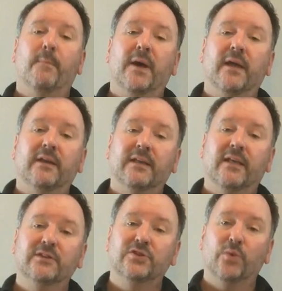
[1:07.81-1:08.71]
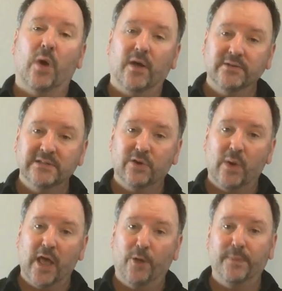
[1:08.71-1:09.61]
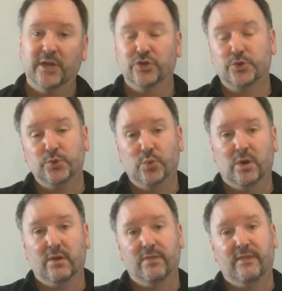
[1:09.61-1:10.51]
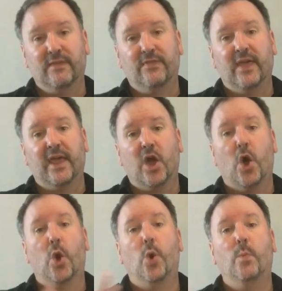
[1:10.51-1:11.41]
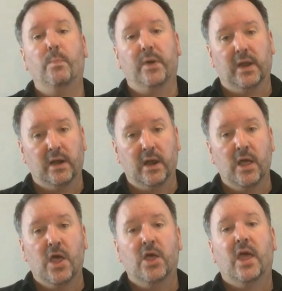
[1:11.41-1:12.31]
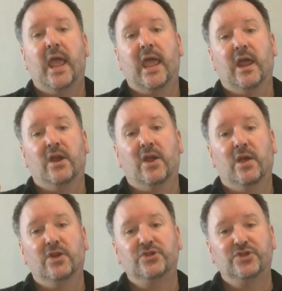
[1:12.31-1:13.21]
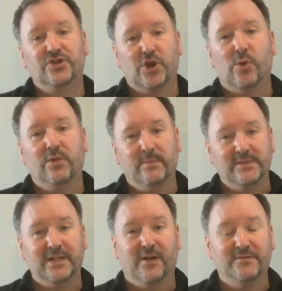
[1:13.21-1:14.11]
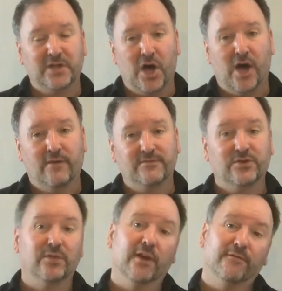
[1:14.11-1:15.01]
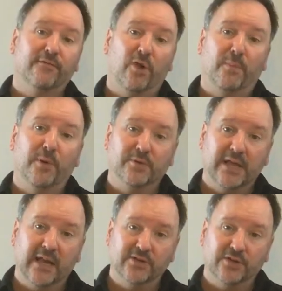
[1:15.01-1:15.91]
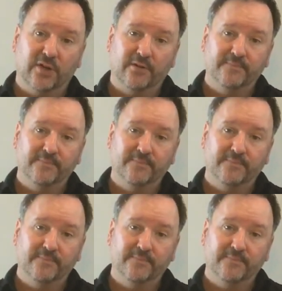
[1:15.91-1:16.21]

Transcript: but to also help ensure that they open and show themselves off to their full potential.